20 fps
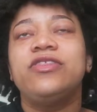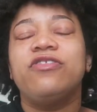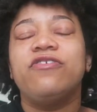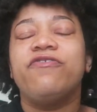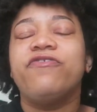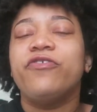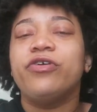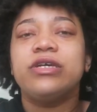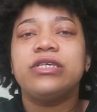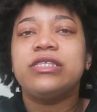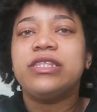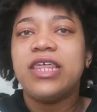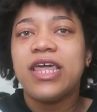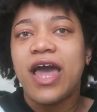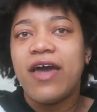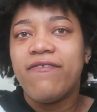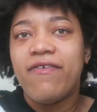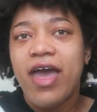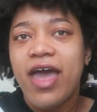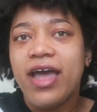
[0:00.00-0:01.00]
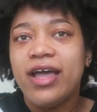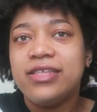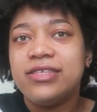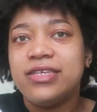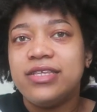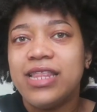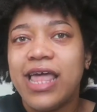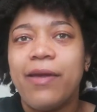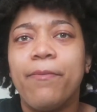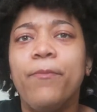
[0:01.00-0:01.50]
the first thing I've had
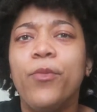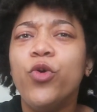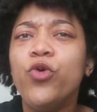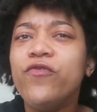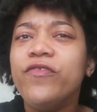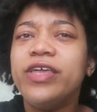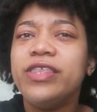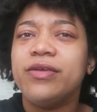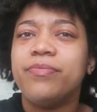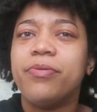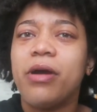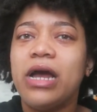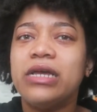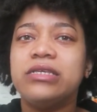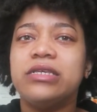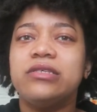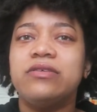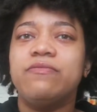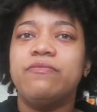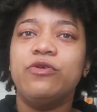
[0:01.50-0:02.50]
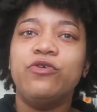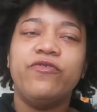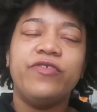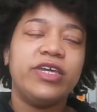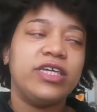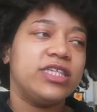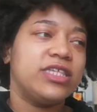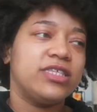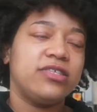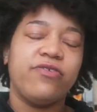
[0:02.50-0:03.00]
to moving. The process of
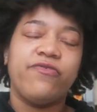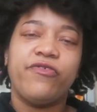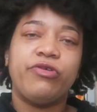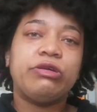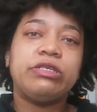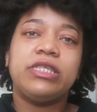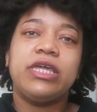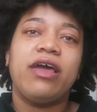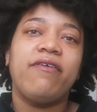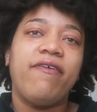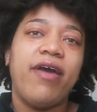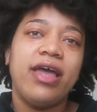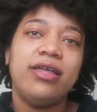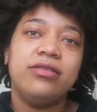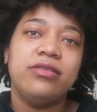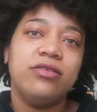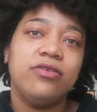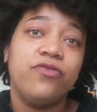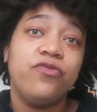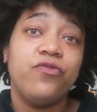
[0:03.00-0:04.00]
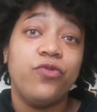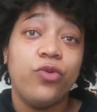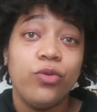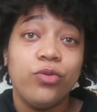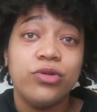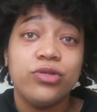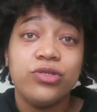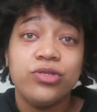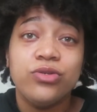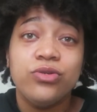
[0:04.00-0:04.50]
moving is just the first thing I've had to look
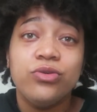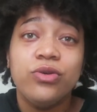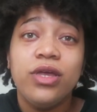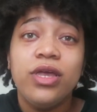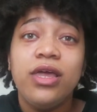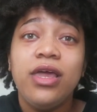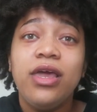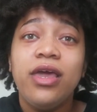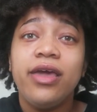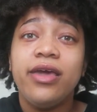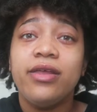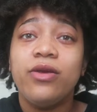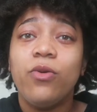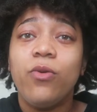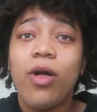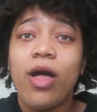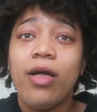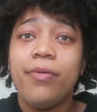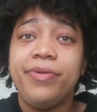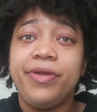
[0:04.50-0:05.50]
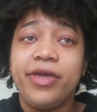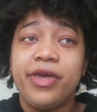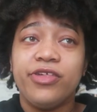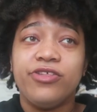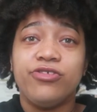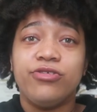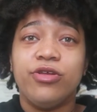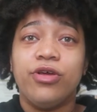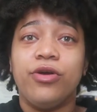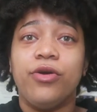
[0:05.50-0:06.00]
forward to in a while
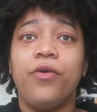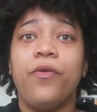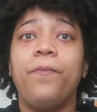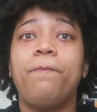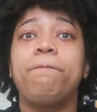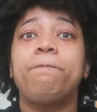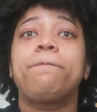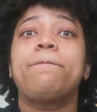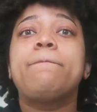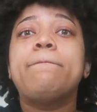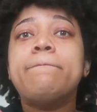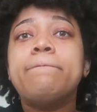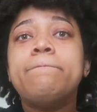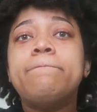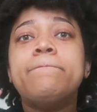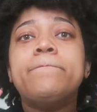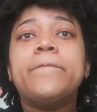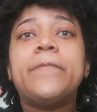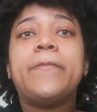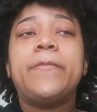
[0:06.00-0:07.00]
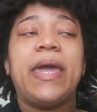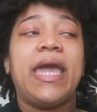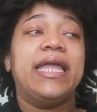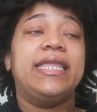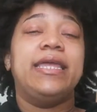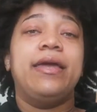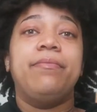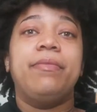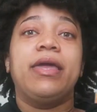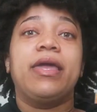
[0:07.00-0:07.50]
because,
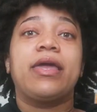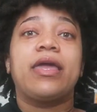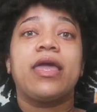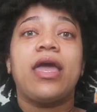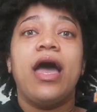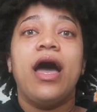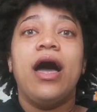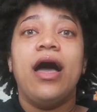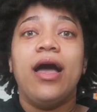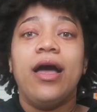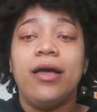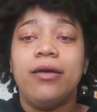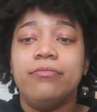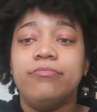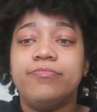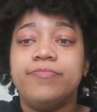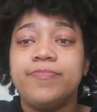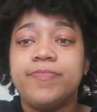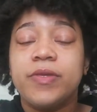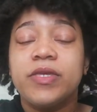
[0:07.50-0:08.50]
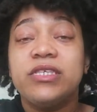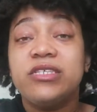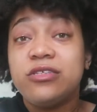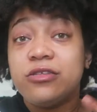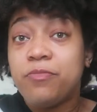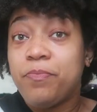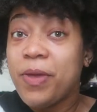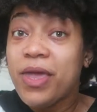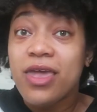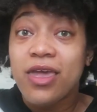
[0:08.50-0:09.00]
pandemic.
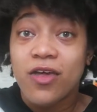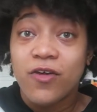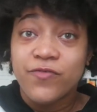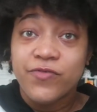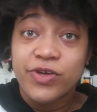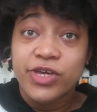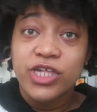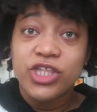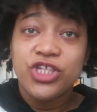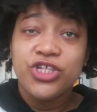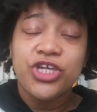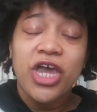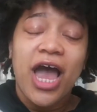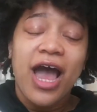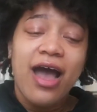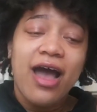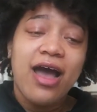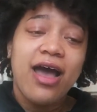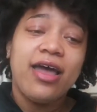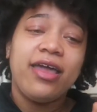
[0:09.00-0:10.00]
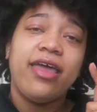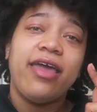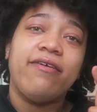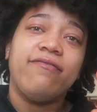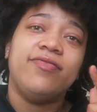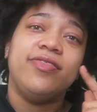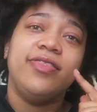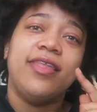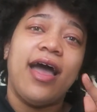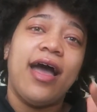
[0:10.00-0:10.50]
Speaking of which, I
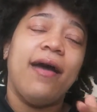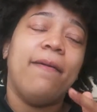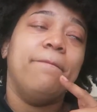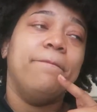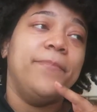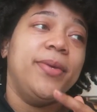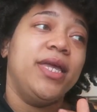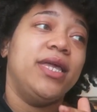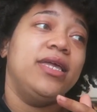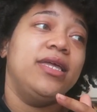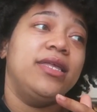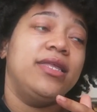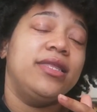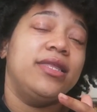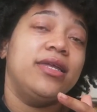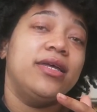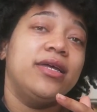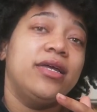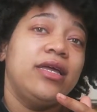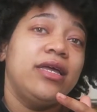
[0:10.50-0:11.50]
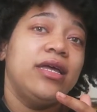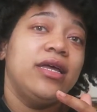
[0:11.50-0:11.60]
have not been